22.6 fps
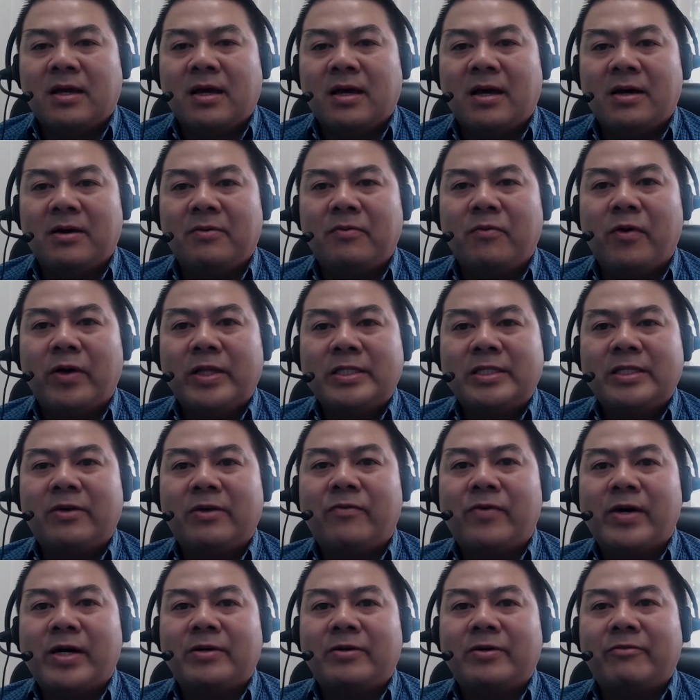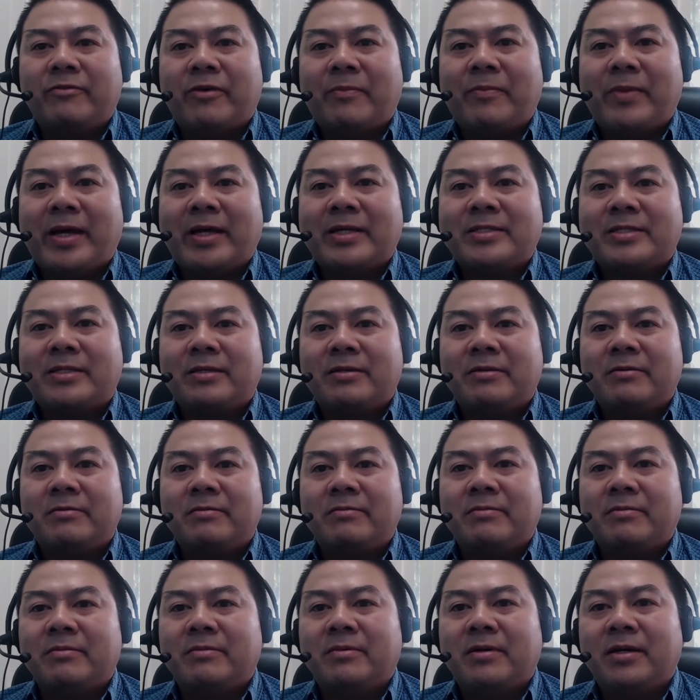Uh, once in a while, if I'm asked to,
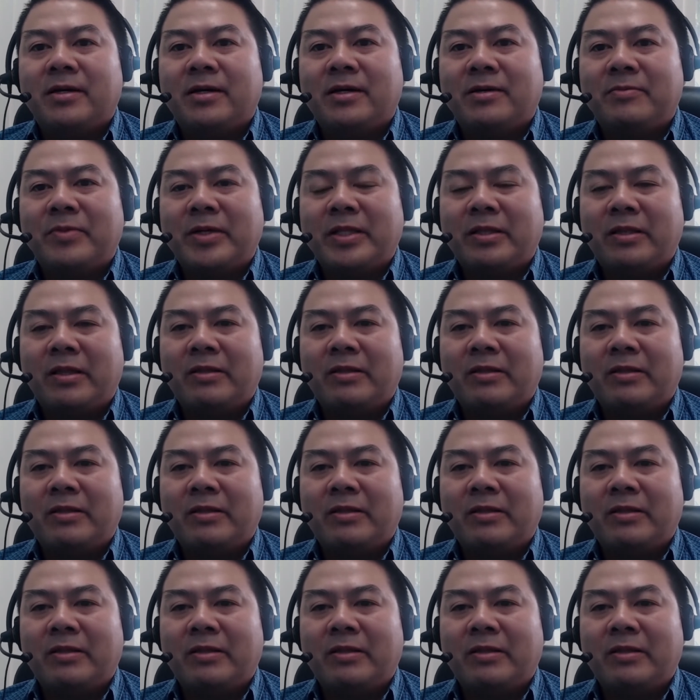uh, but